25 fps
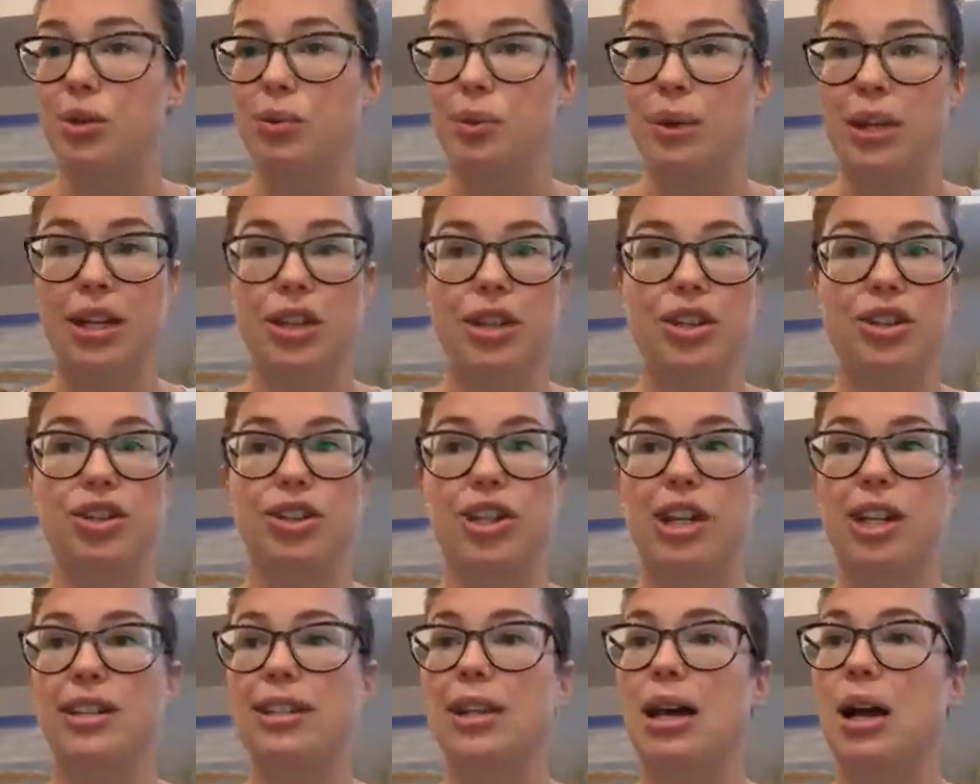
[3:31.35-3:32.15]
We can
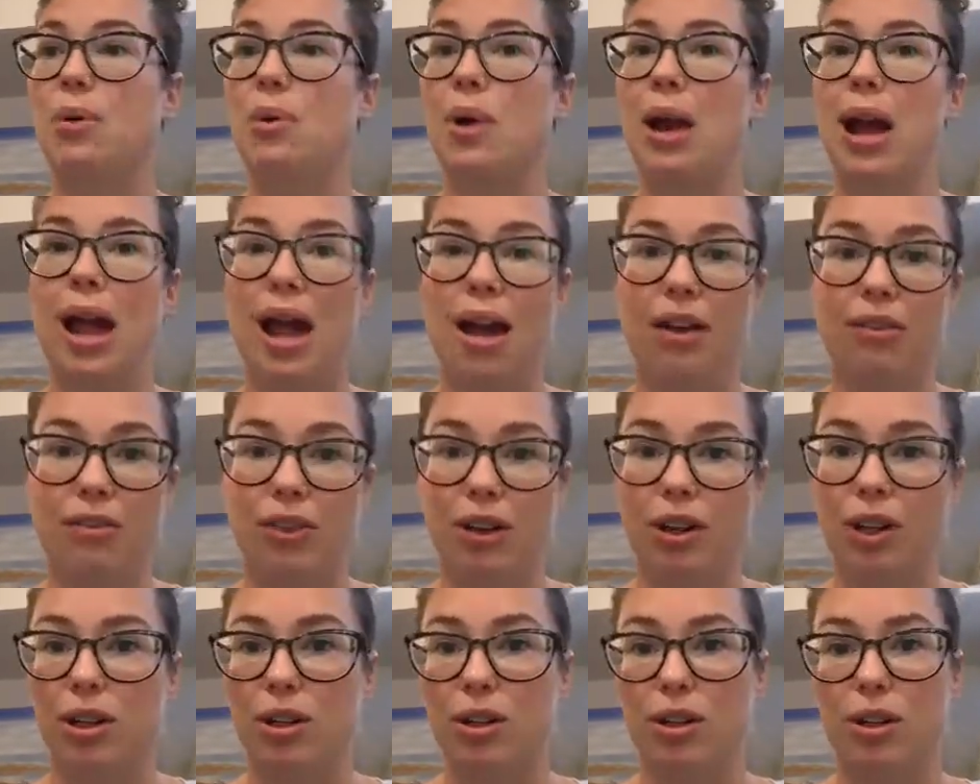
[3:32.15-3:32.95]
adjust
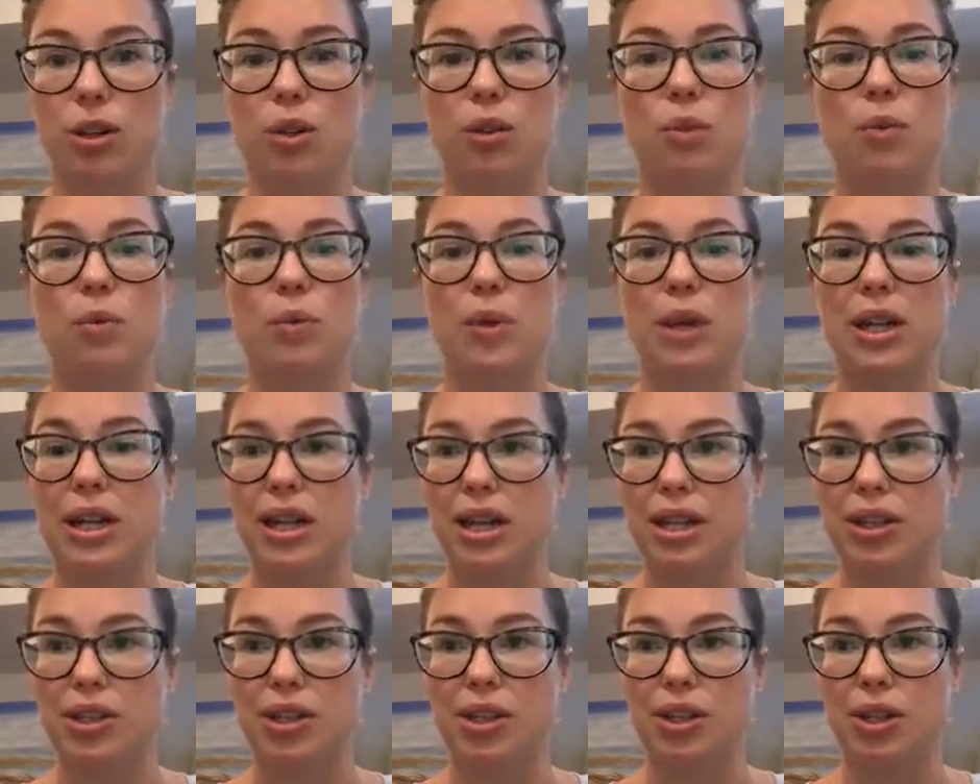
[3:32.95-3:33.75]
however we
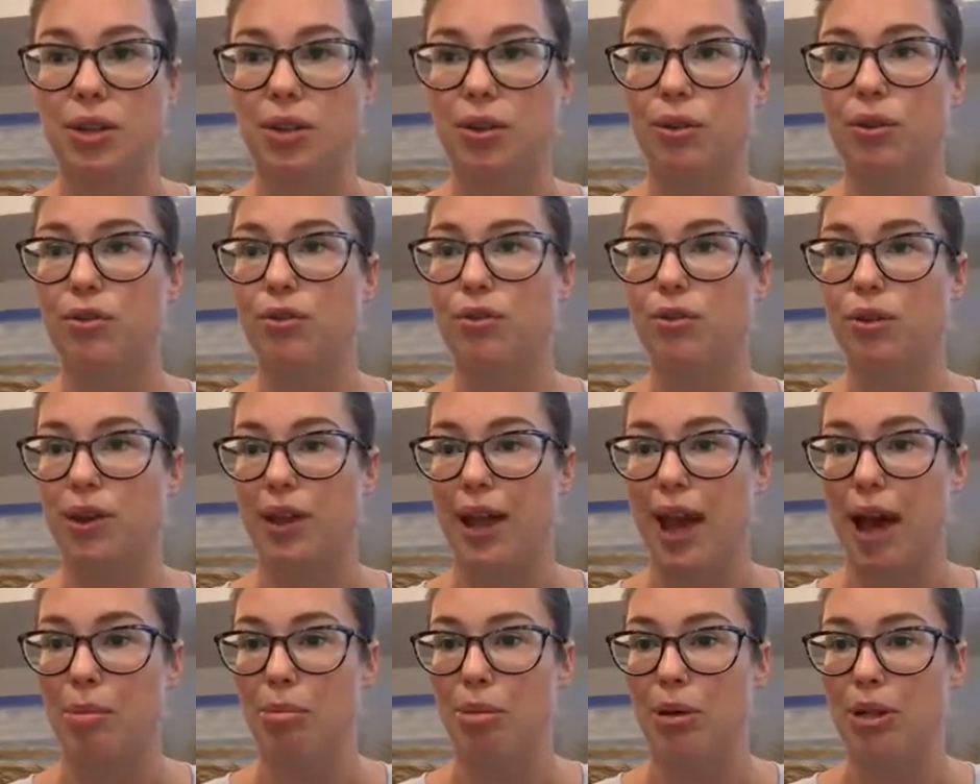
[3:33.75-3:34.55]
need to for
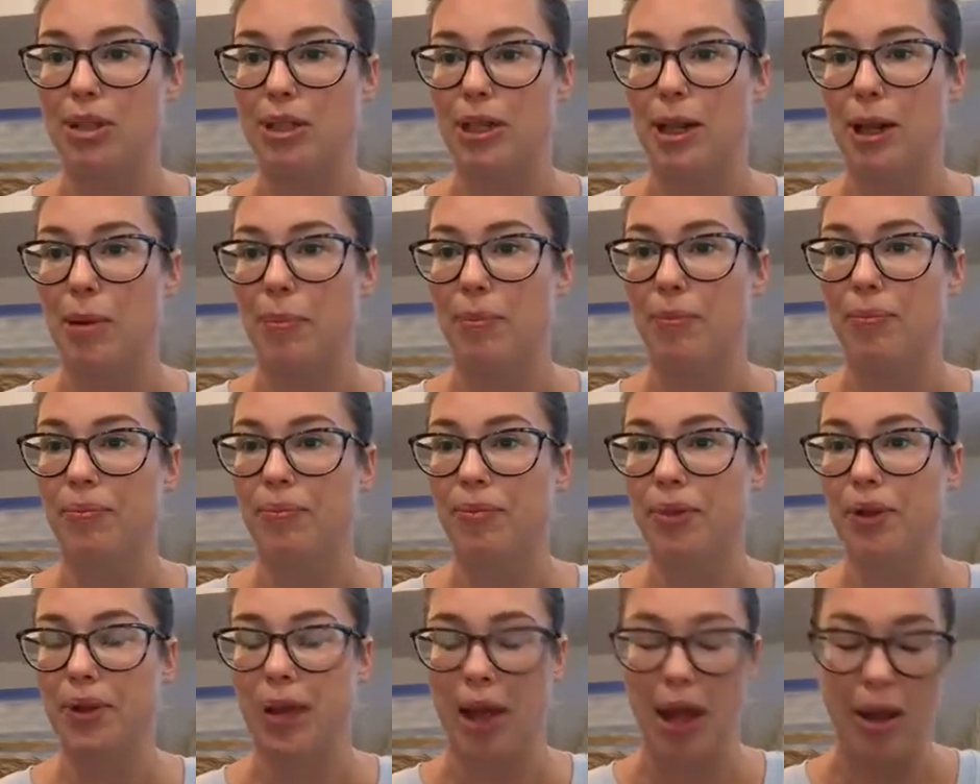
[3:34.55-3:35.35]
that person,
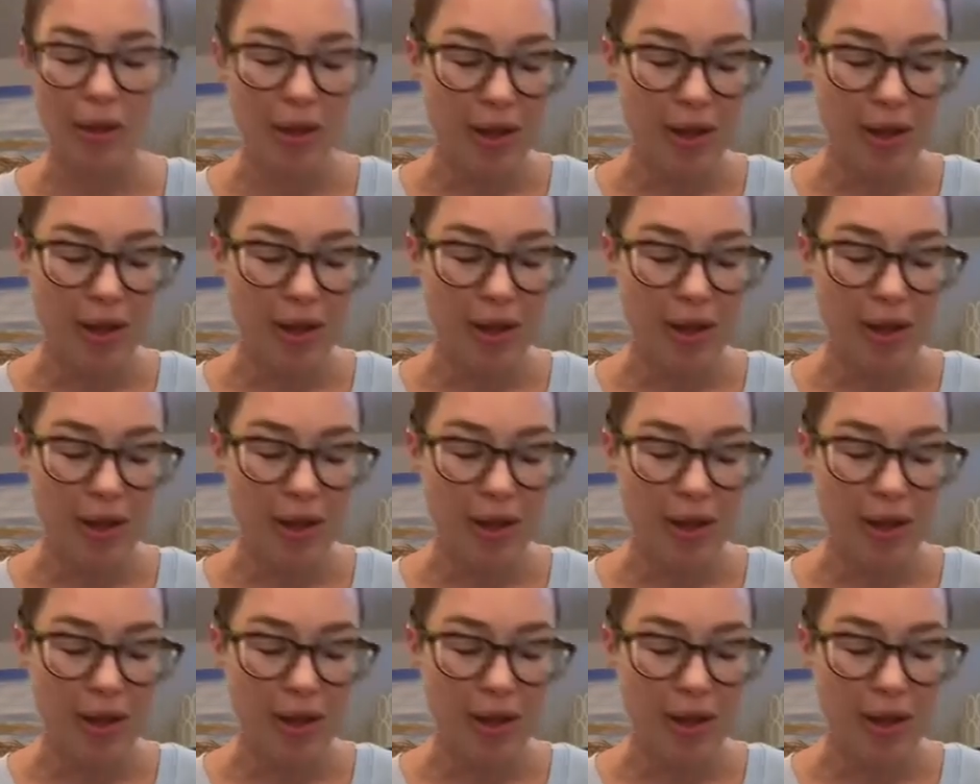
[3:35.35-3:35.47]
okay?